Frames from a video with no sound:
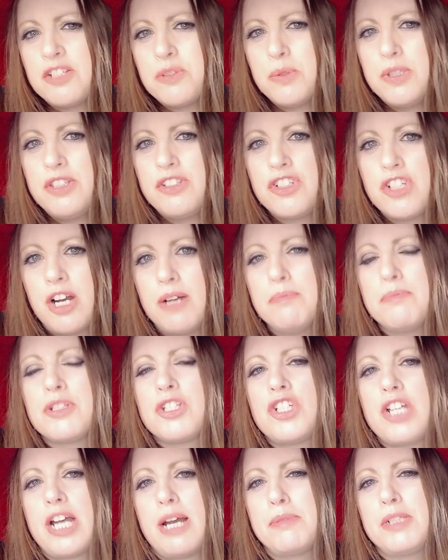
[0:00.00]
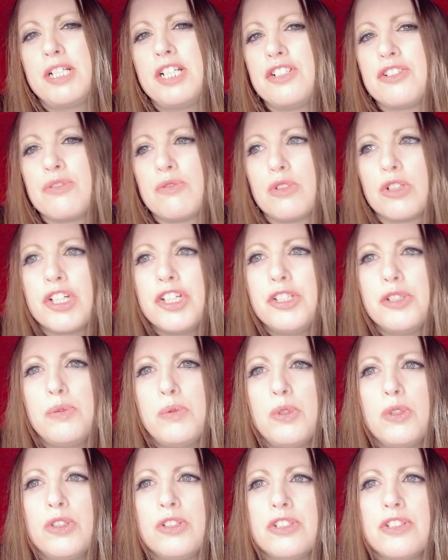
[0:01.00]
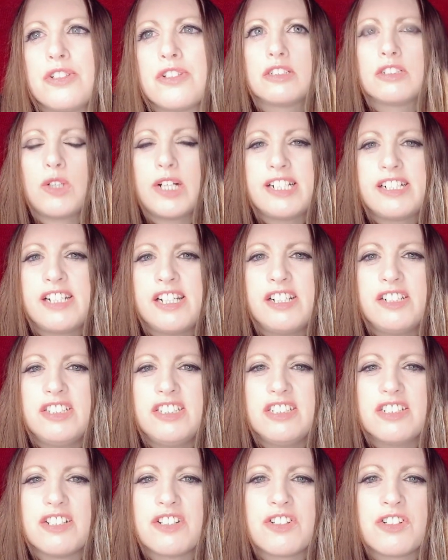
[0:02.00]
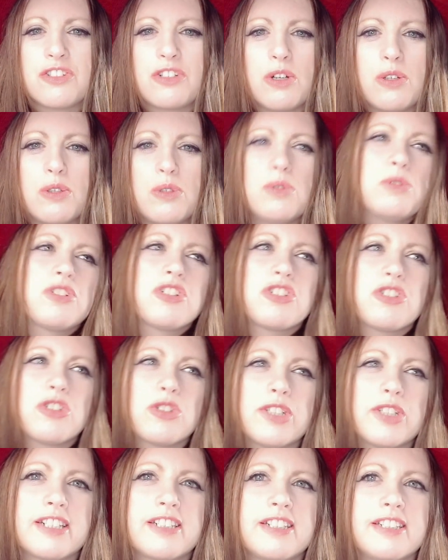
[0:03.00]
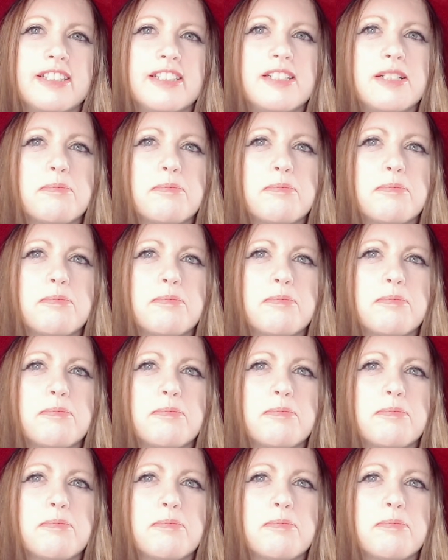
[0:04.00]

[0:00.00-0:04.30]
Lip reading: with Jump's Japanese Rookie Awards, criteria is so strict and